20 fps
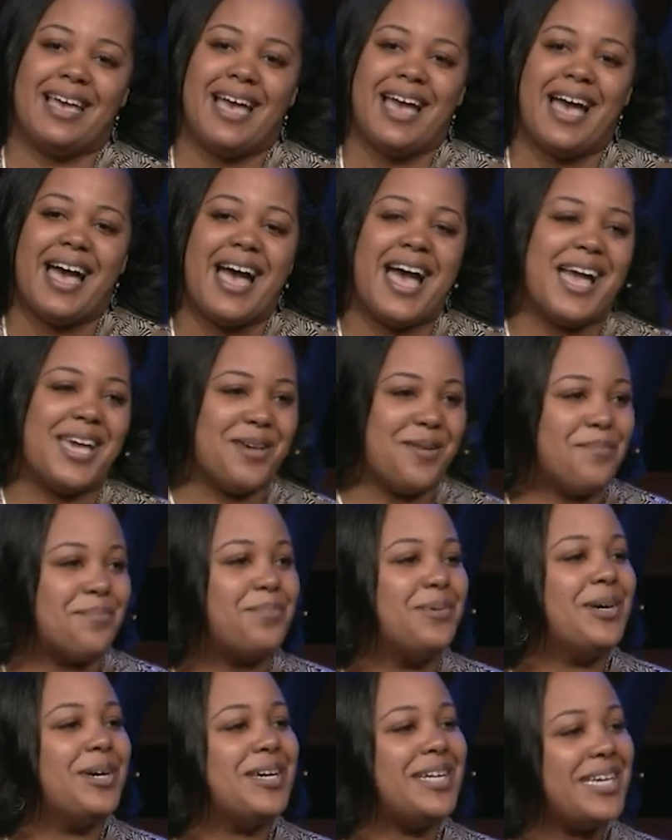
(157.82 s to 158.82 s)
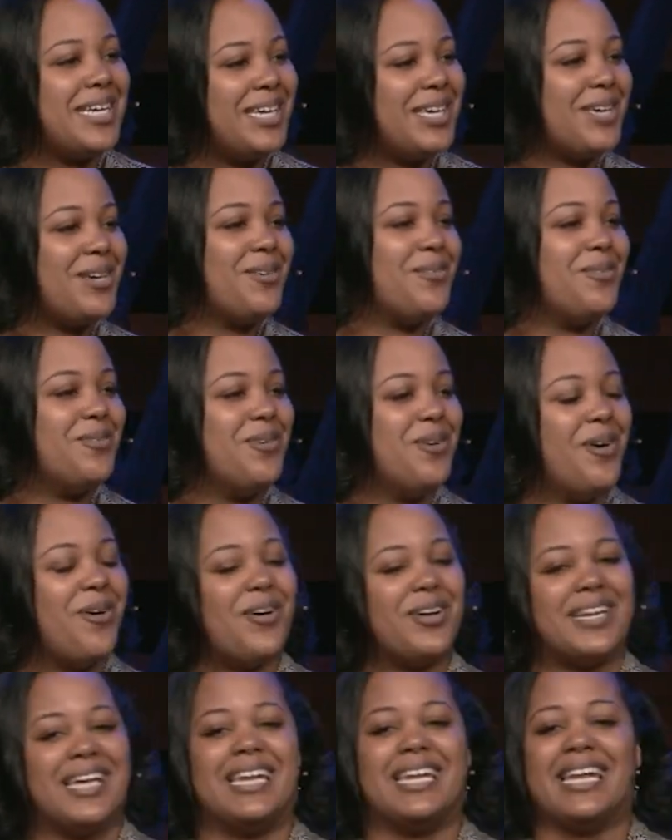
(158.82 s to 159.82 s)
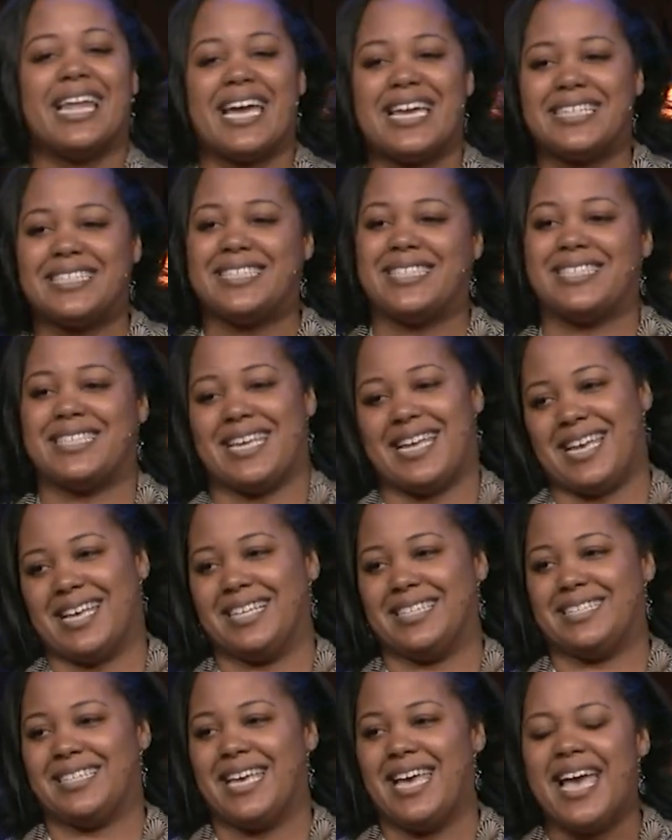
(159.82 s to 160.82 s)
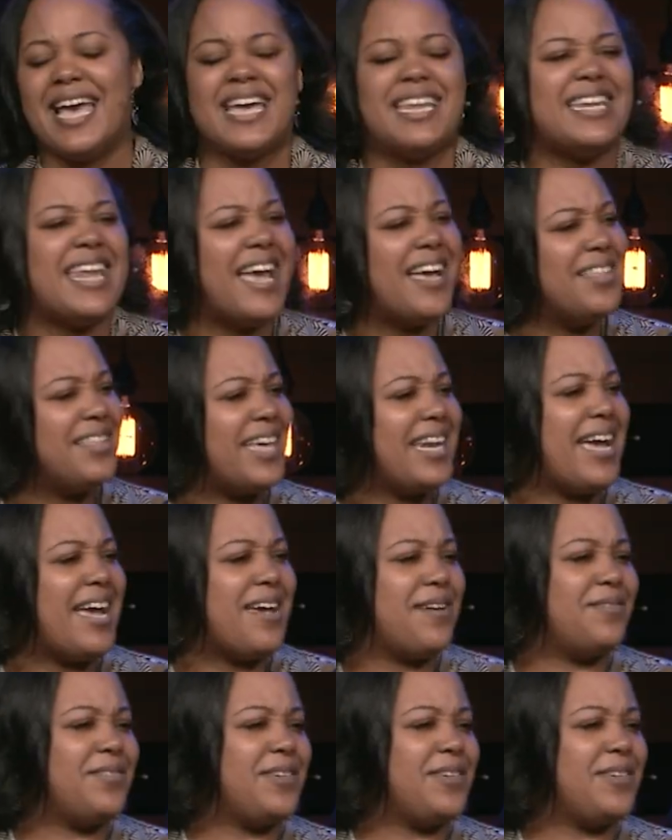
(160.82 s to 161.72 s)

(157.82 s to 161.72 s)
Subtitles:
I am putting you on a light stand. Now that I have